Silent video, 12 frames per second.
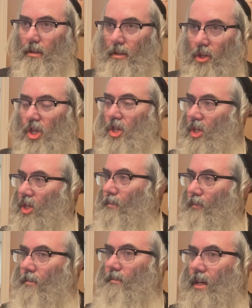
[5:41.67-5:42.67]
just the
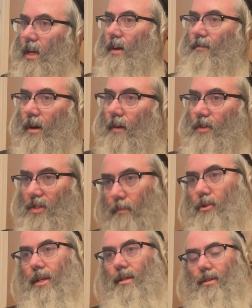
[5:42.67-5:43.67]
simple meaning of a
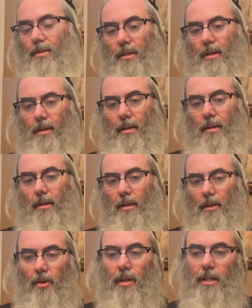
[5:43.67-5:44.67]
subject is,
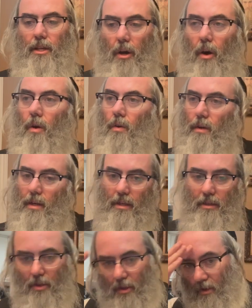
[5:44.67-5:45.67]
you need to go
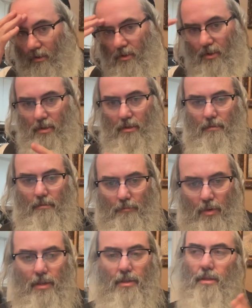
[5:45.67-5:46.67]
into those
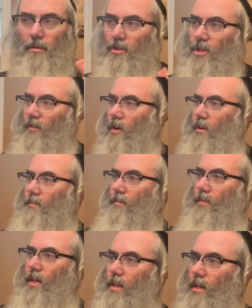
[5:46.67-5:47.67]
books, those
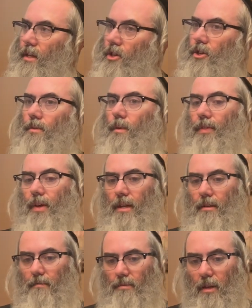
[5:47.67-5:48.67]
svarim, that teach you what
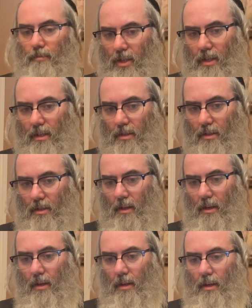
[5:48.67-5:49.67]
that subject is,
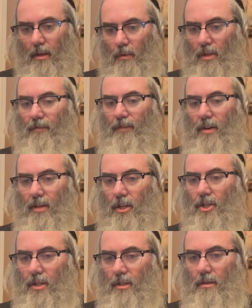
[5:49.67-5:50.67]
what the
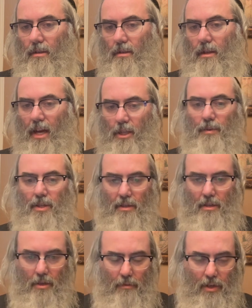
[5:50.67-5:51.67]
foundational aspects of
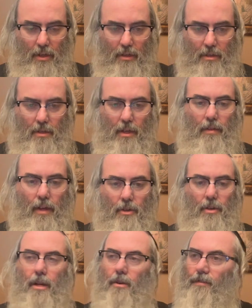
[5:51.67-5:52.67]
that subject is, and then
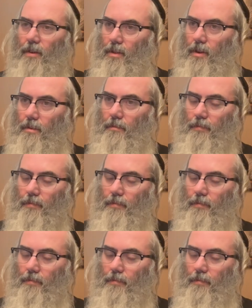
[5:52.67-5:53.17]
you can go farther.